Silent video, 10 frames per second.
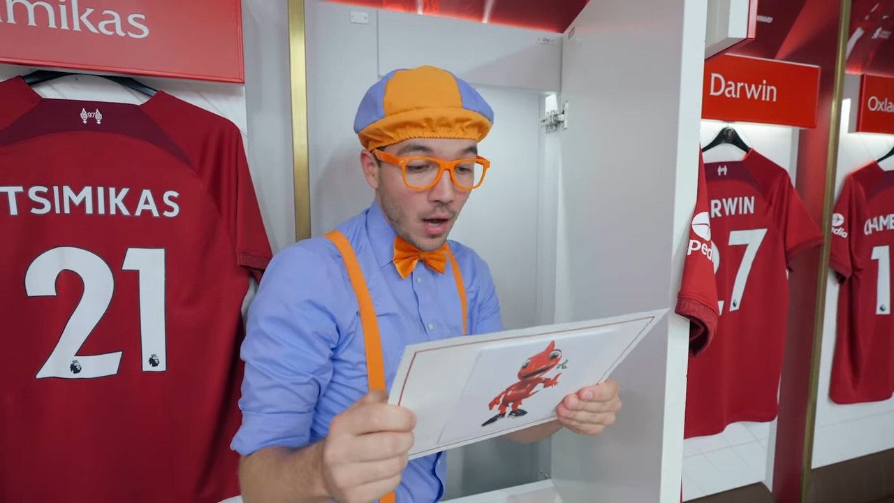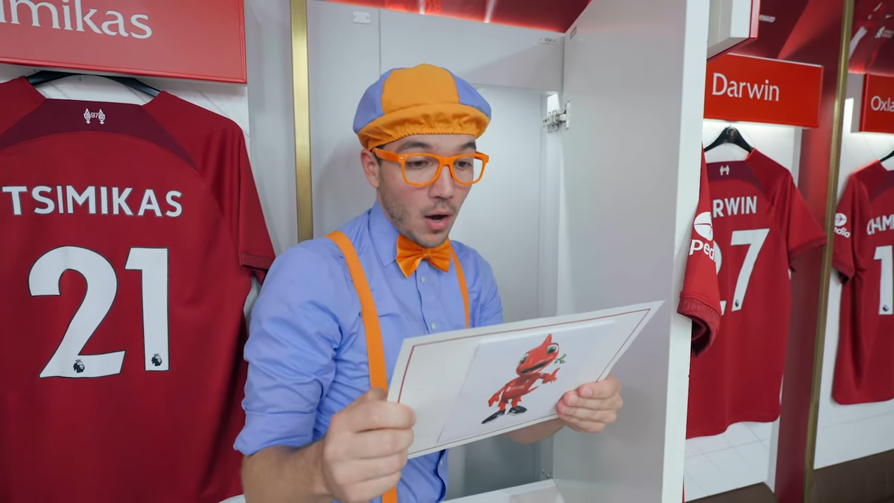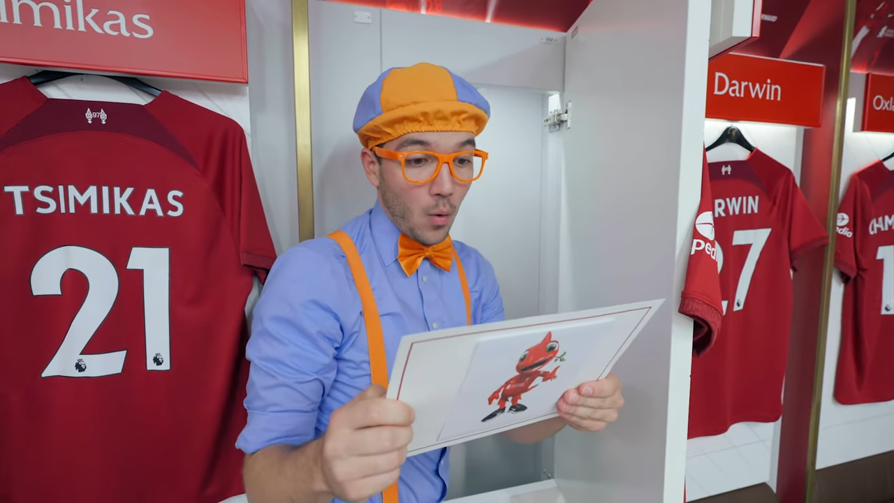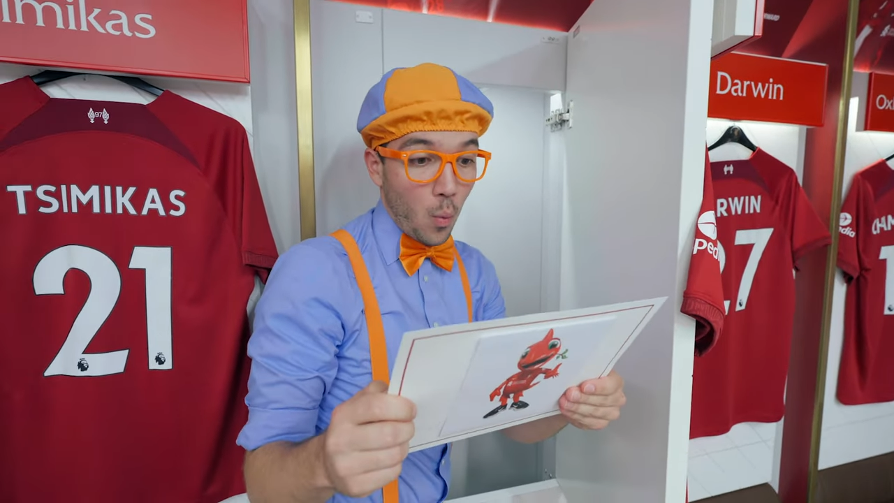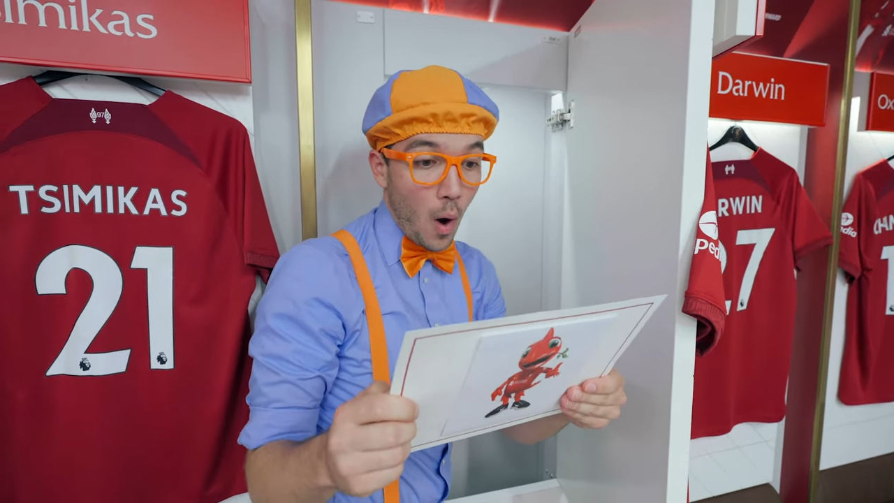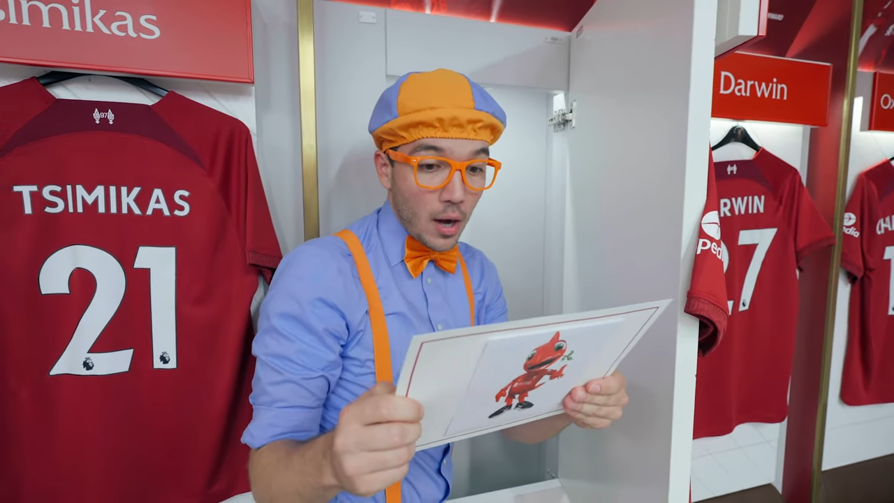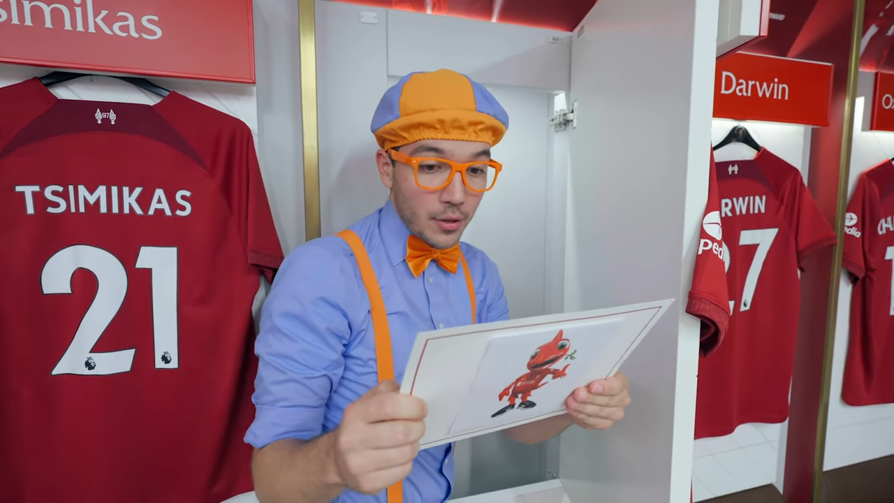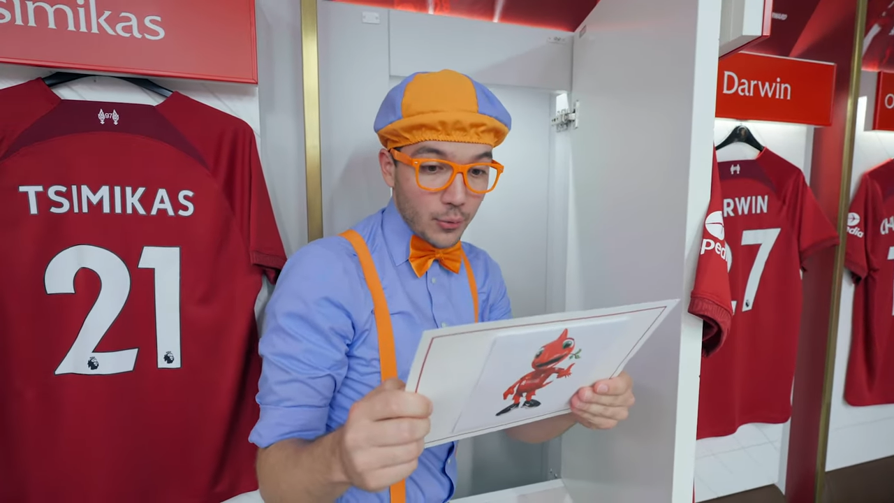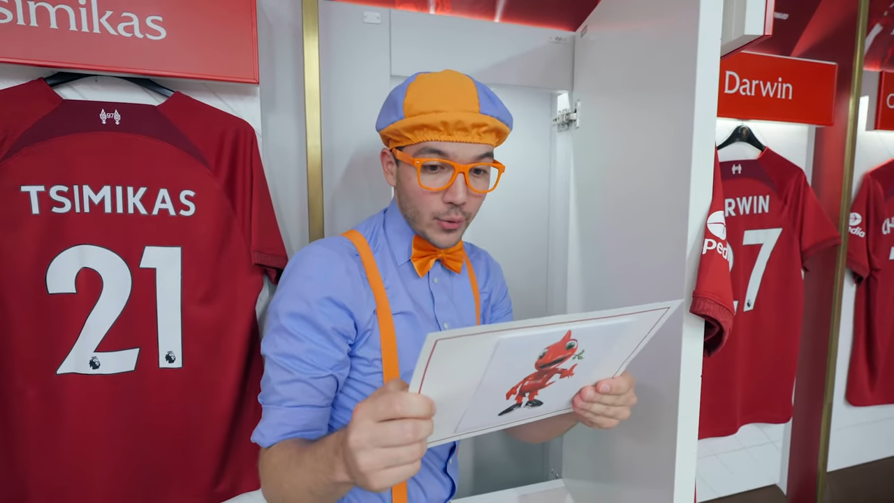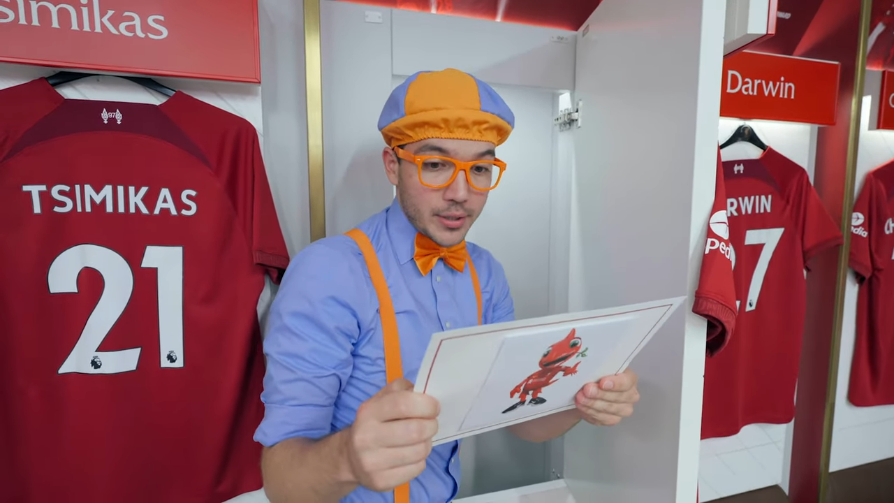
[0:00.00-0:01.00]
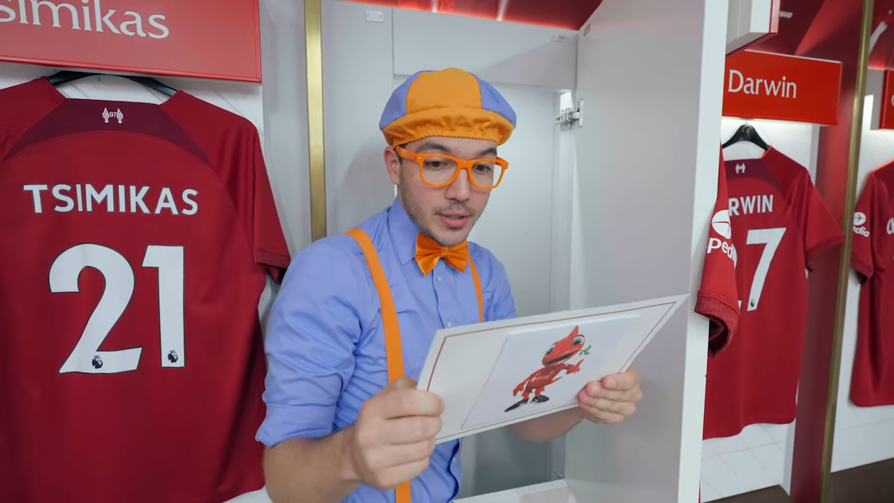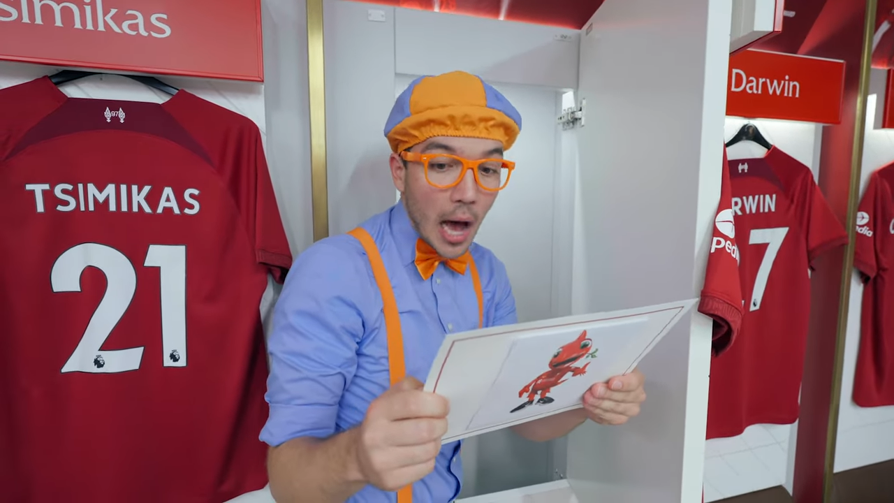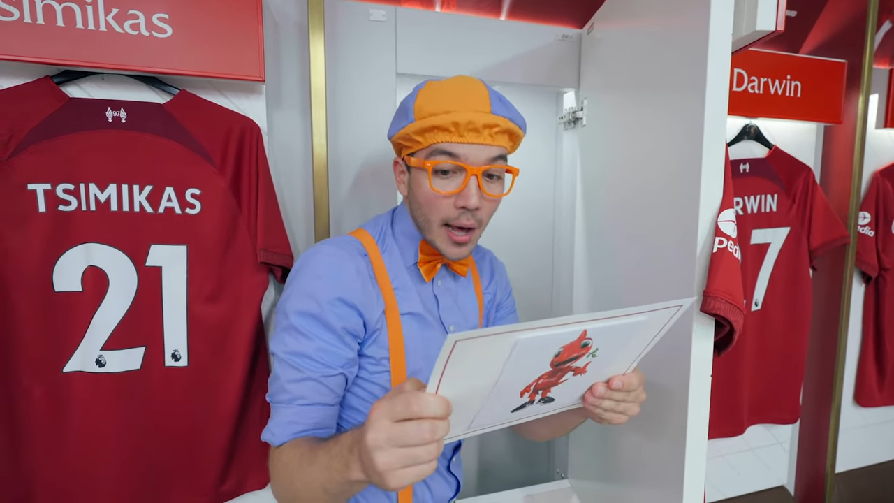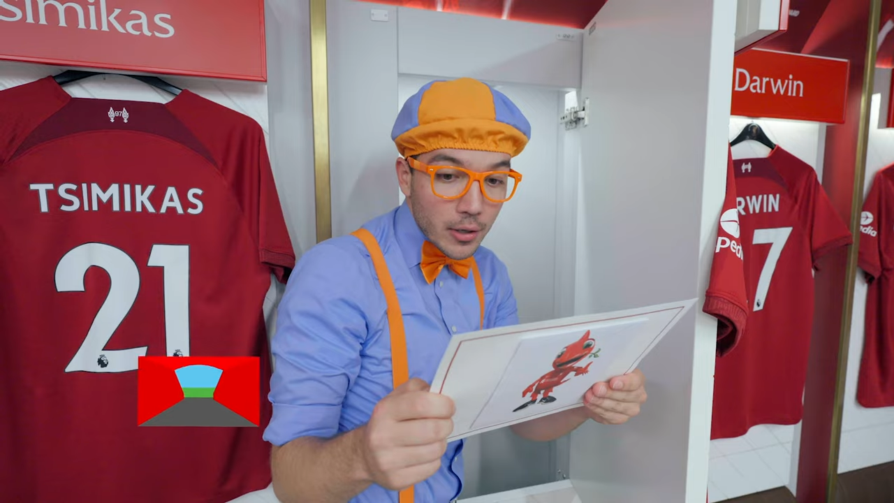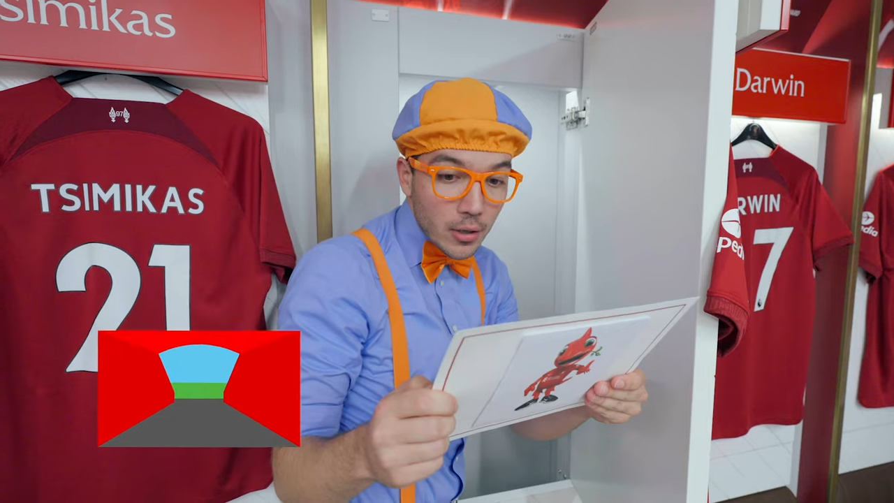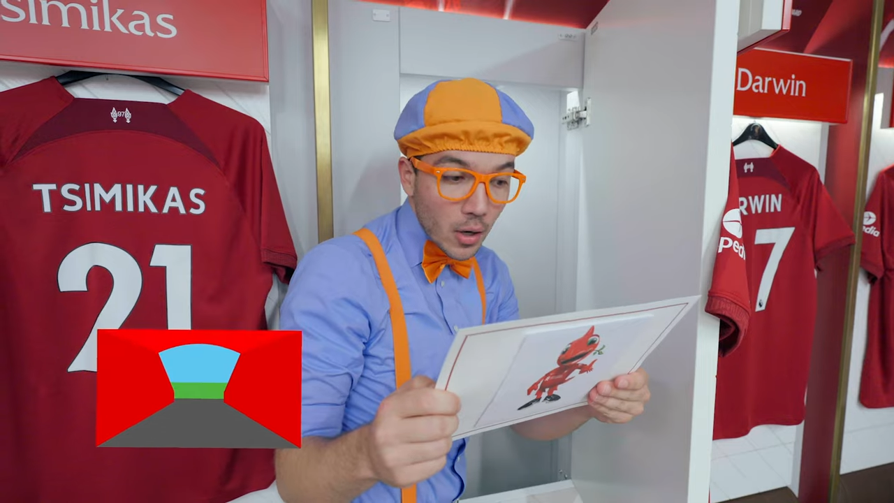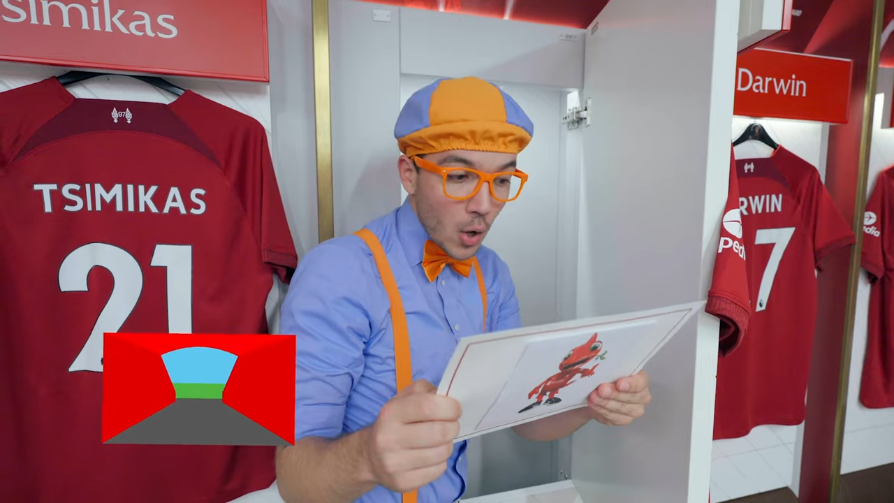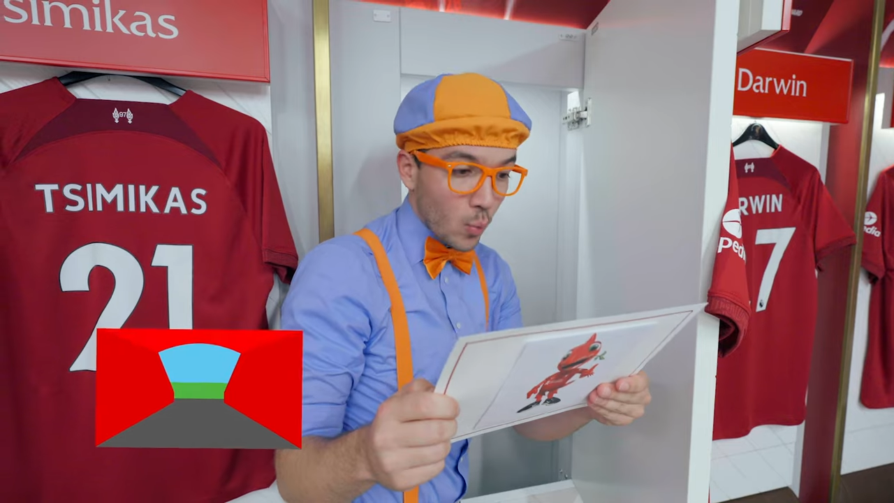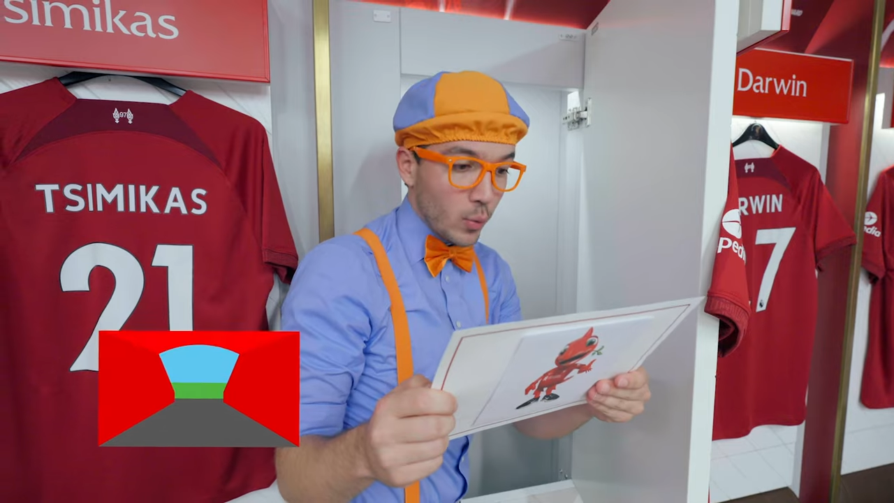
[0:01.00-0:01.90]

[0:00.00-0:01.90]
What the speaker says: A walk through a tunnel